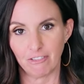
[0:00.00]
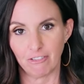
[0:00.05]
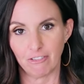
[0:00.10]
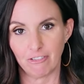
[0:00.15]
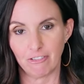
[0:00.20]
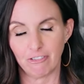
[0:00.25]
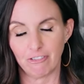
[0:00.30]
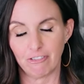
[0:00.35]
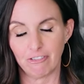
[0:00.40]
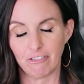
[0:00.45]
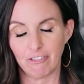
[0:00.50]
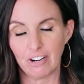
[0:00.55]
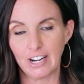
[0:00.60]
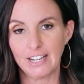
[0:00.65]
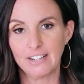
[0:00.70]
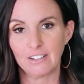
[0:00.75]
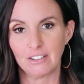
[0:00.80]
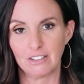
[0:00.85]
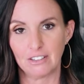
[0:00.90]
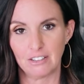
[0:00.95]

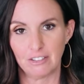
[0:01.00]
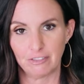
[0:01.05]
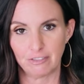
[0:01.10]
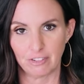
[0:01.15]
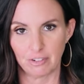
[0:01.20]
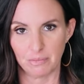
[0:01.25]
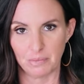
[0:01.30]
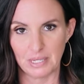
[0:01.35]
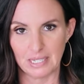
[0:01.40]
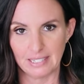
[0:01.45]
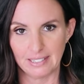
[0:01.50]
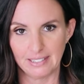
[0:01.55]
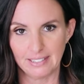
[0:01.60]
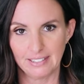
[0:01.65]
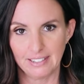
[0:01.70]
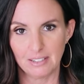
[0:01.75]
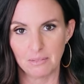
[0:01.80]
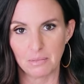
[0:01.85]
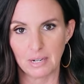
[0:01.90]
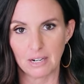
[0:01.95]
vital for me
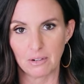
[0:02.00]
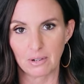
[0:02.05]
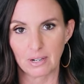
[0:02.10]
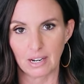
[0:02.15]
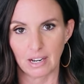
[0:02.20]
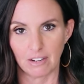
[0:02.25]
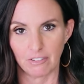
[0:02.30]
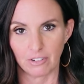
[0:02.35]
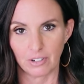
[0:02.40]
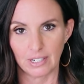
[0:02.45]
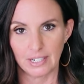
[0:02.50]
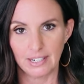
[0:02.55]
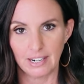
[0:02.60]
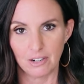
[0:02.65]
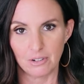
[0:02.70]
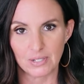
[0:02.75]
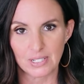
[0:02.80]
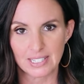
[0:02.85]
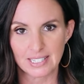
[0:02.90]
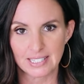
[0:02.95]
in my recovery.
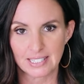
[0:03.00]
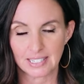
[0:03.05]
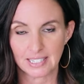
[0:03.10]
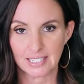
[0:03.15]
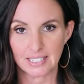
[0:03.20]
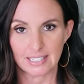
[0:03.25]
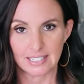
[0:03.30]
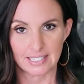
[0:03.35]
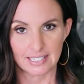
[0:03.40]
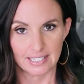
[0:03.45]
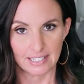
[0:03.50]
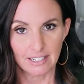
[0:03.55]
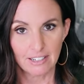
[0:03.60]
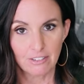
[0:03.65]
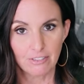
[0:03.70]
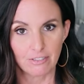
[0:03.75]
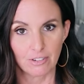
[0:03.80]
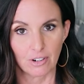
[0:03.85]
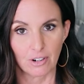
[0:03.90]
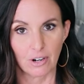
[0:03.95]
I was sick
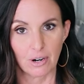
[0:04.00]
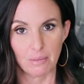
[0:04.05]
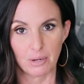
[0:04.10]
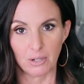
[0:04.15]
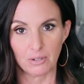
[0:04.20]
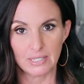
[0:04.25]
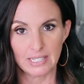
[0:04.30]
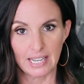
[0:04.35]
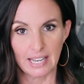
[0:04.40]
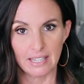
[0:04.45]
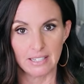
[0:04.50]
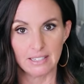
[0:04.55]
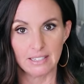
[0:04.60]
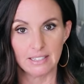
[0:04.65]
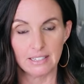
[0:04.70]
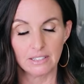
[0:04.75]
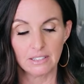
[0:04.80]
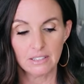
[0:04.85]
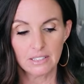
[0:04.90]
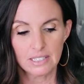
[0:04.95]
for about 10
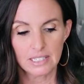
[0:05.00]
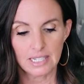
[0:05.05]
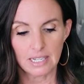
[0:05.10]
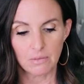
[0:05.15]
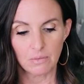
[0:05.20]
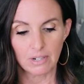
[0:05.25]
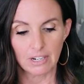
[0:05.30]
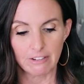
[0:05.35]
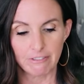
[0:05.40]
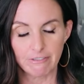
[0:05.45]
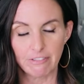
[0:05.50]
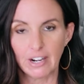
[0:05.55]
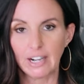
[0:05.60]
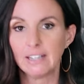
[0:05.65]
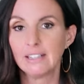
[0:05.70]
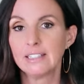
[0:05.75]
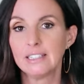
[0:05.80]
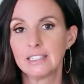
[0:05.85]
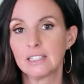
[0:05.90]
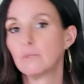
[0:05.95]
years. And when I
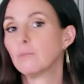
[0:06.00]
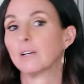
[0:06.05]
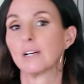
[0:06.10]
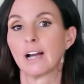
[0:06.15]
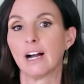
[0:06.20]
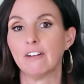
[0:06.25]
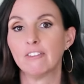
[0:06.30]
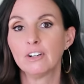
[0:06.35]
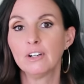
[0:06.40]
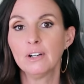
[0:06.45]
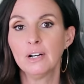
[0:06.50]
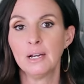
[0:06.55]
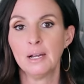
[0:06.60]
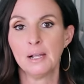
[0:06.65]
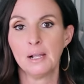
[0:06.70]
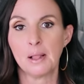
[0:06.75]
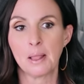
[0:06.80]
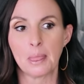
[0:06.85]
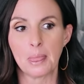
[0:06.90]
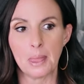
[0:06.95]
finally did recover,
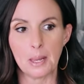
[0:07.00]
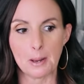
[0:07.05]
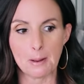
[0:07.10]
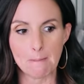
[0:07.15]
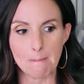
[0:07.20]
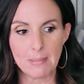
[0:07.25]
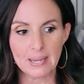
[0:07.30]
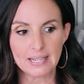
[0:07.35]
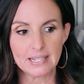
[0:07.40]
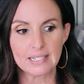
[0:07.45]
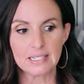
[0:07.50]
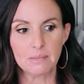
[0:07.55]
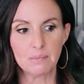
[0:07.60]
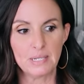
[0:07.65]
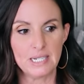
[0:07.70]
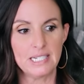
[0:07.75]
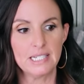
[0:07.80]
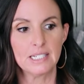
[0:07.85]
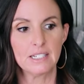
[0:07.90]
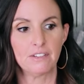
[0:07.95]
the biggest
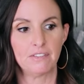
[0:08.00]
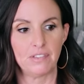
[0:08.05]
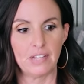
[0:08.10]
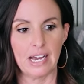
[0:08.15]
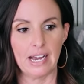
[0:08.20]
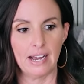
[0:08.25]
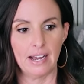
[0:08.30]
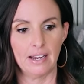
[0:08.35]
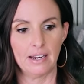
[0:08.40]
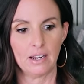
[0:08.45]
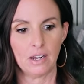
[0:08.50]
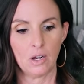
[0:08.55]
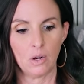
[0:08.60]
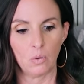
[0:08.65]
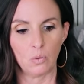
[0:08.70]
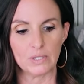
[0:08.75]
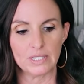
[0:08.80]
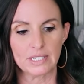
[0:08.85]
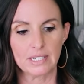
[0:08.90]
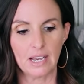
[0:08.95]
piece of that
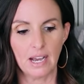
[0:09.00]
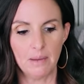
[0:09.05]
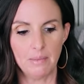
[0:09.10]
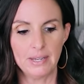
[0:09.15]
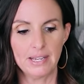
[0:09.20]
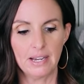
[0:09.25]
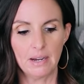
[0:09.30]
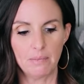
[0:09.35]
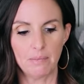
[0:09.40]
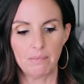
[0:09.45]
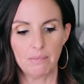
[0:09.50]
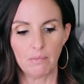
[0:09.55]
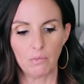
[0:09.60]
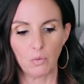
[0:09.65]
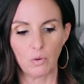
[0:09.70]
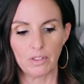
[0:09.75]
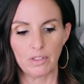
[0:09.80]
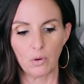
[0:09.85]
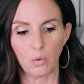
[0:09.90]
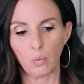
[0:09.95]
was coming up
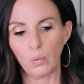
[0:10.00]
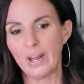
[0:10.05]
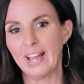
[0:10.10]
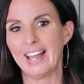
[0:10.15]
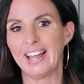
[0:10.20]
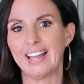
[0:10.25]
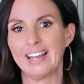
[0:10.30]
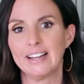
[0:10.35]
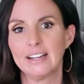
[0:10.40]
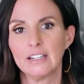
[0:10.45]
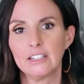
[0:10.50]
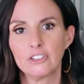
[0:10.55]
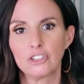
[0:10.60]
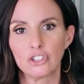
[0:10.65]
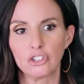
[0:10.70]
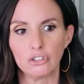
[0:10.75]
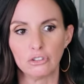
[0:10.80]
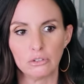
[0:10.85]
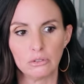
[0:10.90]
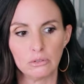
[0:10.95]
with a way
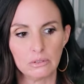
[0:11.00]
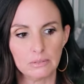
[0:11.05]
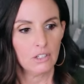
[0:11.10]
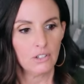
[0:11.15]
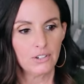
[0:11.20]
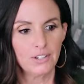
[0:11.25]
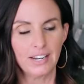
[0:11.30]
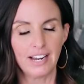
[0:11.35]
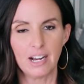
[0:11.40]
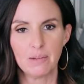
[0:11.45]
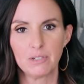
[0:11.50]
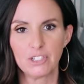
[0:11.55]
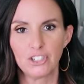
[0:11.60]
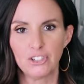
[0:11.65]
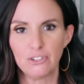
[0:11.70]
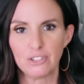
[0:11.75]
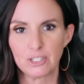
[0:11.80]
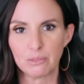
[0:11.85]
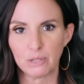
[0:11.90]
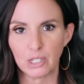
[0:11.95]
to look at how much
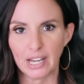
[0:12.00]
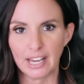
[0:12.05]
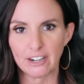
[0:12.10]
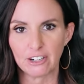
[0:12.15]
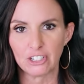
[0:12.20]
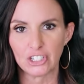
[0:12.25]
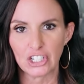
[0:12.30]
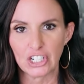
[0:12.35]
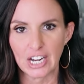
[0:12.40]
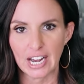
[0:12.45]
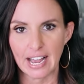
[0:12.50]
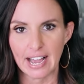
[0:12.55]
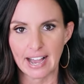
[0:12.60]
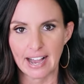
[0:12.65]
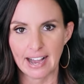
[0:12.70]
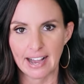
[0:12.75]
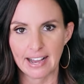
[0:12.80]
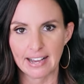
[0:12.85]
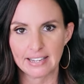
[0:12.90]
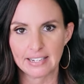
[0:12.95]
usable energy I
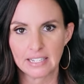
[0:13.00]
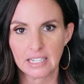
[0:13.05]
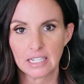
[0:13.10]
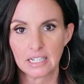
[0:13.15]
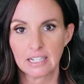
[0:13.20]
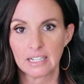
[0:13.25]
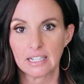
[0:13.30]
had,